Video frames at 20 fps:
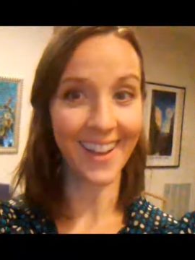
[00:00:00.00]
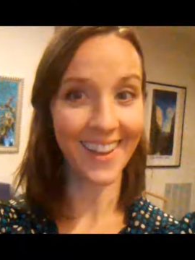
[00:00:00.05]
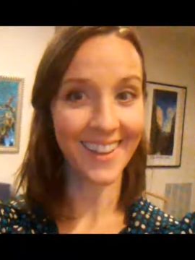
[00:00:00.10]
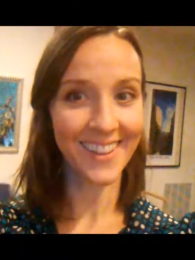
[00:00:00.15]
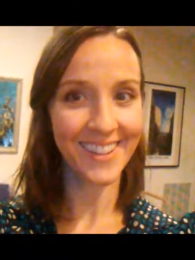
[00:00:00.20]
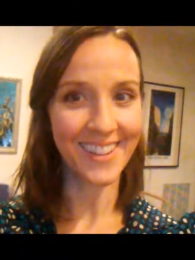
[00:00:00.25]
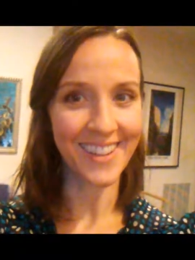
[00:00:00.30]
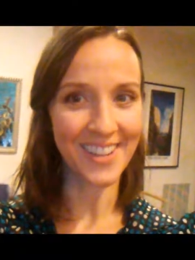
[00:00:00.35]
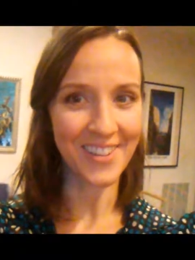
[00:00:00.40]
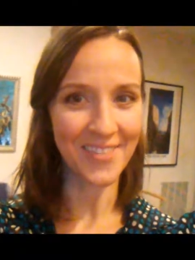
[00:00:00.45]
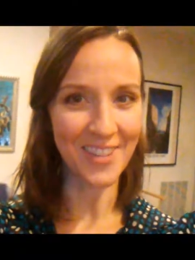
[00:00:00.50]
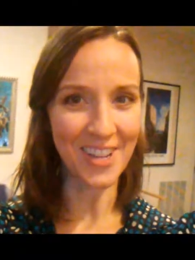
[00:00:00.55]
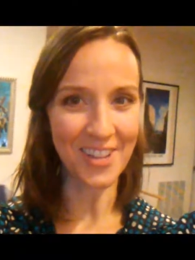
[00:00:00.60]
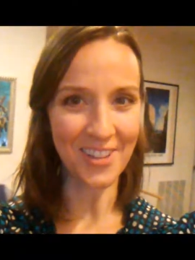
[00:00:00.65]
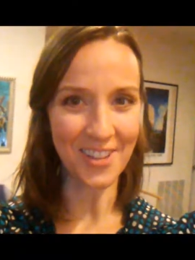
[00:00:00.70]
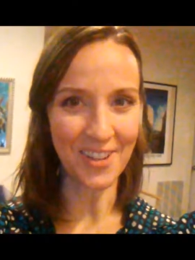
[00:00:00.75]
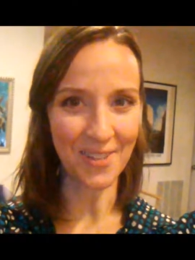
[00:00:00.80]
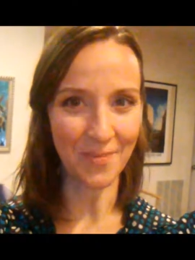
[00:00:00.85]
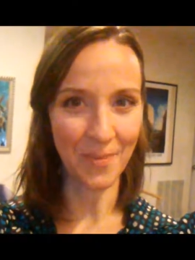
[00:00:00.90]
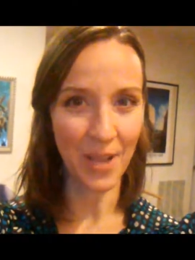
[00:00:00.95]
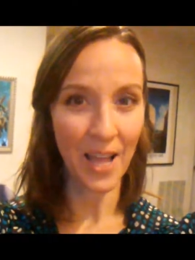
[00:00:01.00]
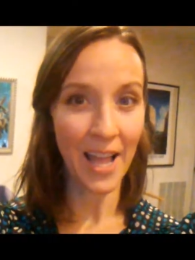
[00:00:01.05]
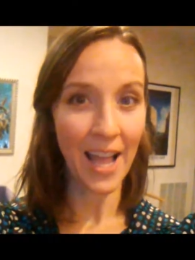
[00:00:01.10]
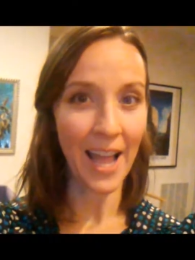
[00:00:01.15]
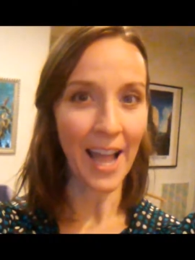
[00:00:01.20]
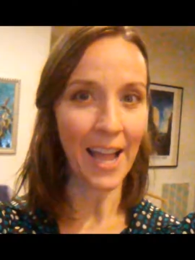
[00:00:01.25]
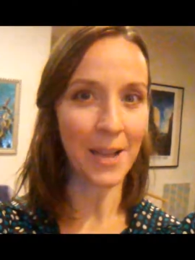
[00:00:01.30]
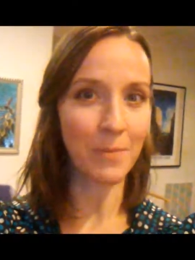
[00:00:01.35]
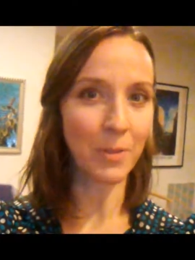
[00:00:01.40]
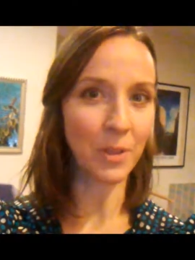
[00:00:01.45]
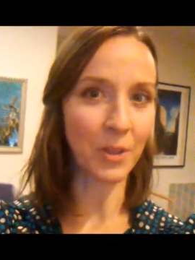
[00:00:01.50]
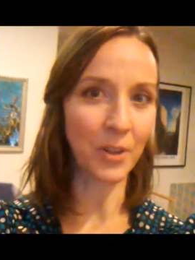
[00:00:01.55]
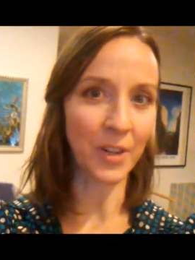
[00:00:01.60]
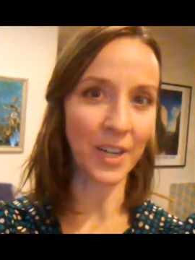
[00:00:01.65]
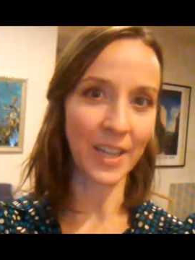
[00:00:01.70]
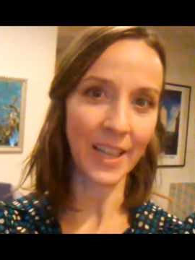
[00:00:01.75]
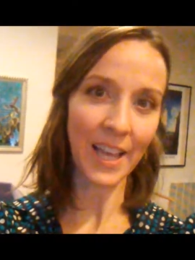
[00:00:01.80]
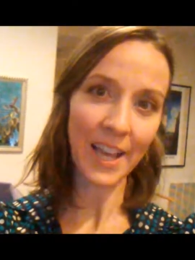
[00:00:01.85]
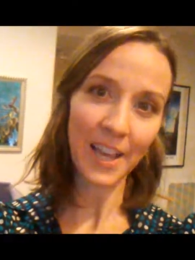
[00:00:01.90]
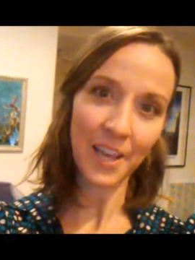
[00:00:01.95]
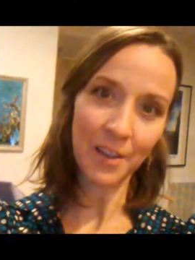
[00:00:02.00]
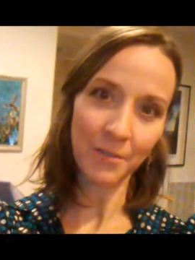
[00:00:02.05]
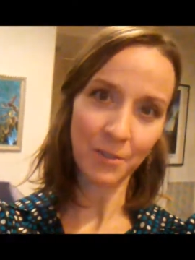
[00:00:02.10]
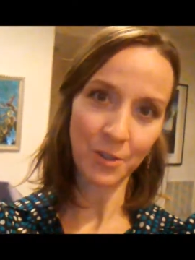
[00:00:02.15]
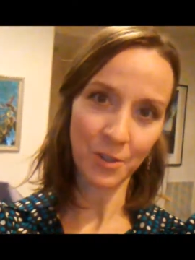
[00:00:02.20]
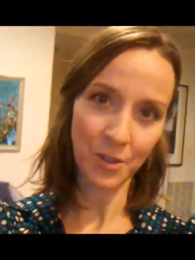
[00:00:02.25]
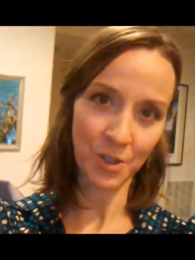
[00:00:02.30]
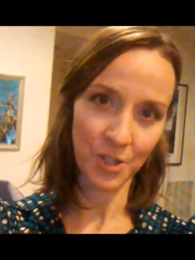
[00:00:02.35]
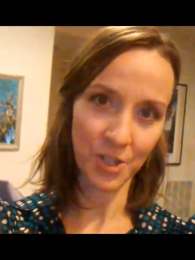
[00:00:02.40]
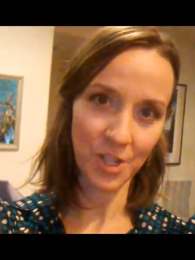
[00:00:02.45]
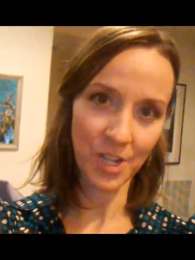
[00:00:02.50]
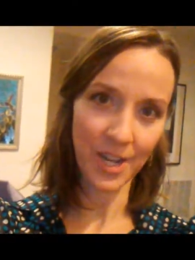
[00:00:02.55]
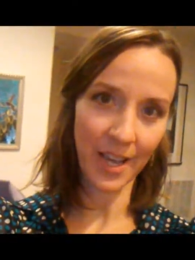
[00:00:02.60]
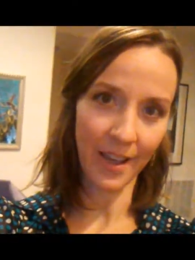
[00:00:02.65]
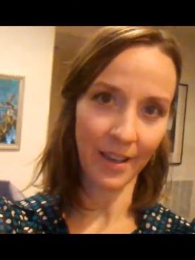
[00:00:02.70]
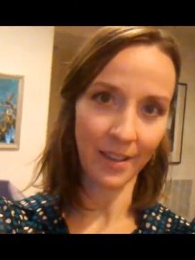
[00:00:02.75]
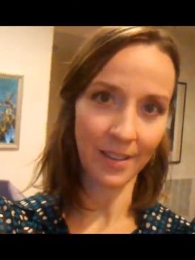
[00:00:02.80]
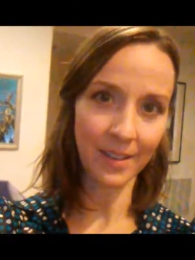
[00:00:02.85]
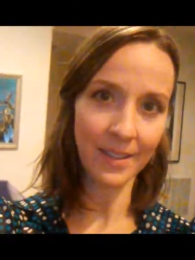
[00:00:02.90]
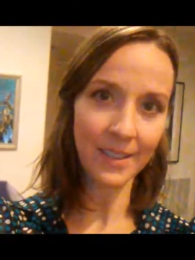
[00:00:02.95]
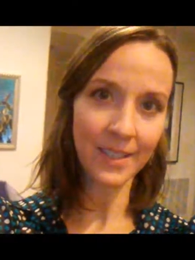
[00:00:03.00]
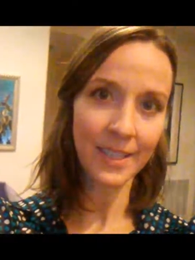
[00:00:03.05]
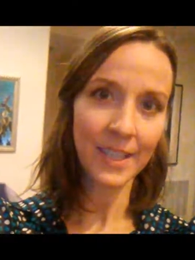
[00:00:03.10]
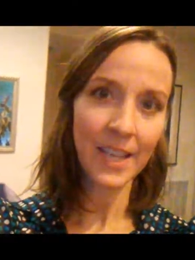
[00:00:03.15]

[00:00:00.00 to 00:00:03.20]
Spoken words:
And welcome. I'm Lorelei of Nutrition L.